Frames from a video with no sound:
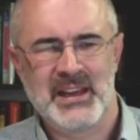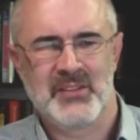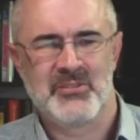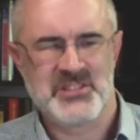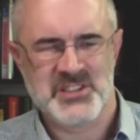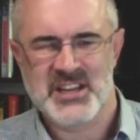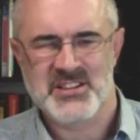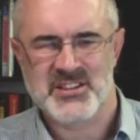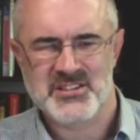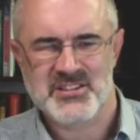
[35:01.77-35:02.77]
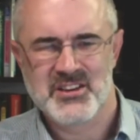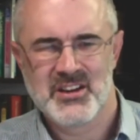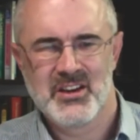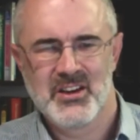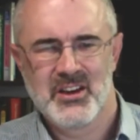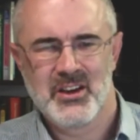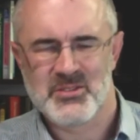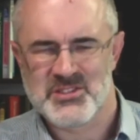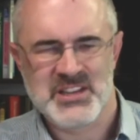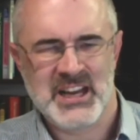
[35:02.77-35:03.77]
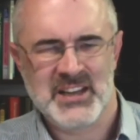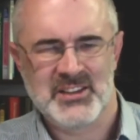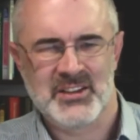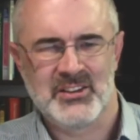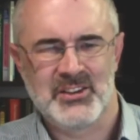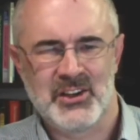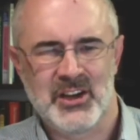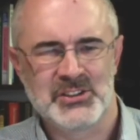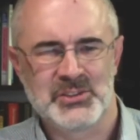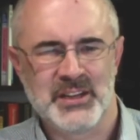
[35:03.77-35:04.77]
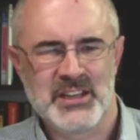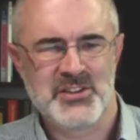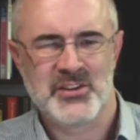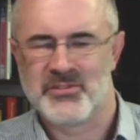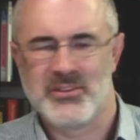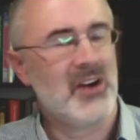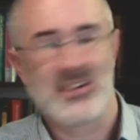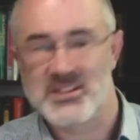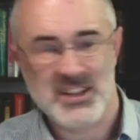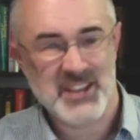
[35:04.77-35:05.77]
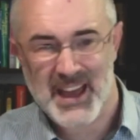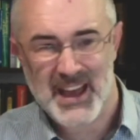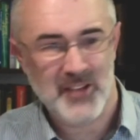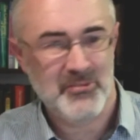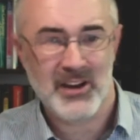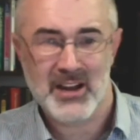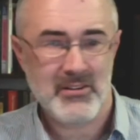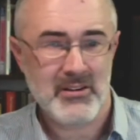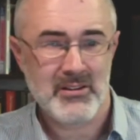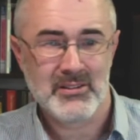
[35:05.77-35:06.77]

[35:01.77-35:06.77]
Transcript: of the Jesus who was gentle to us when he should have knocked us into hell forever.